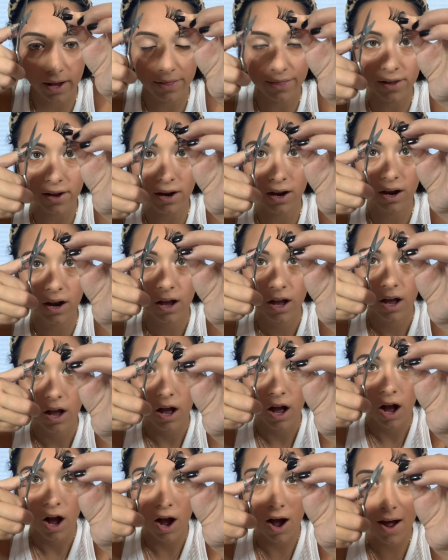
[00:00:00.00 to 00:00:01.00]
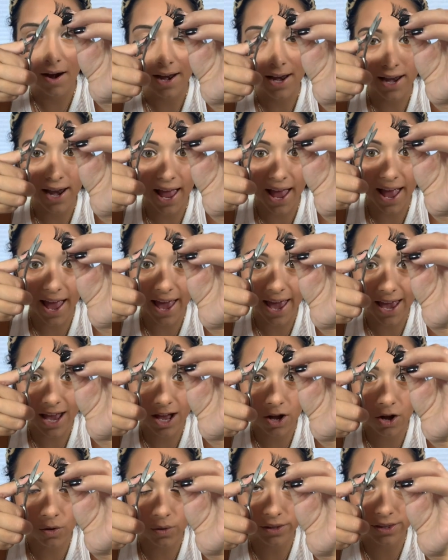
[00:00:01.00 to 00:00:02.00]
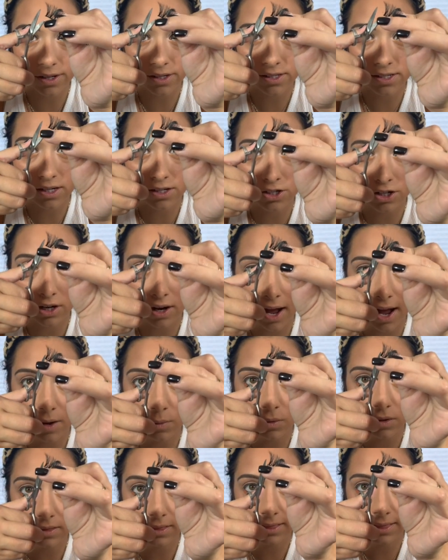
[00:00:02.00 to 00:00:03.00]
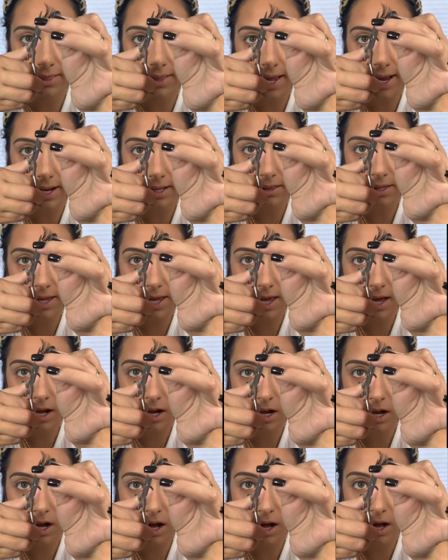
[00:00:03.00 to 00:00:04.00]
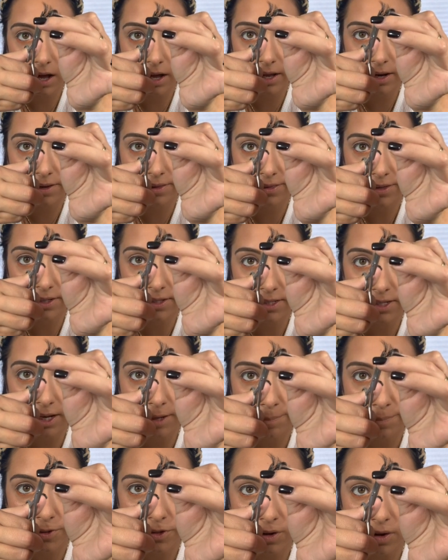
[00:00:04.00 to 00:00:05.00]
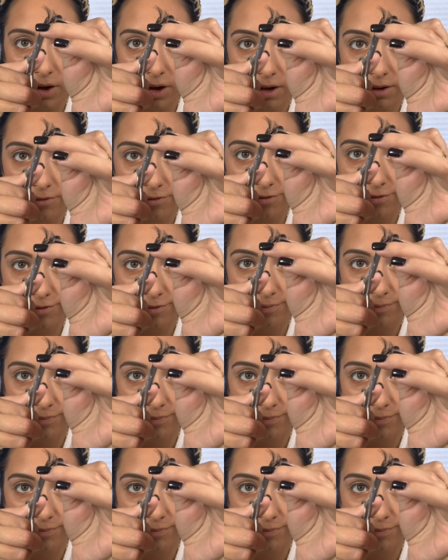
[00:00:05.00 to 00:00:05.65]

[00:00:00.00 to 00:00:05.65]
there. On an angle with the scissor, I will lightly cut the tips off.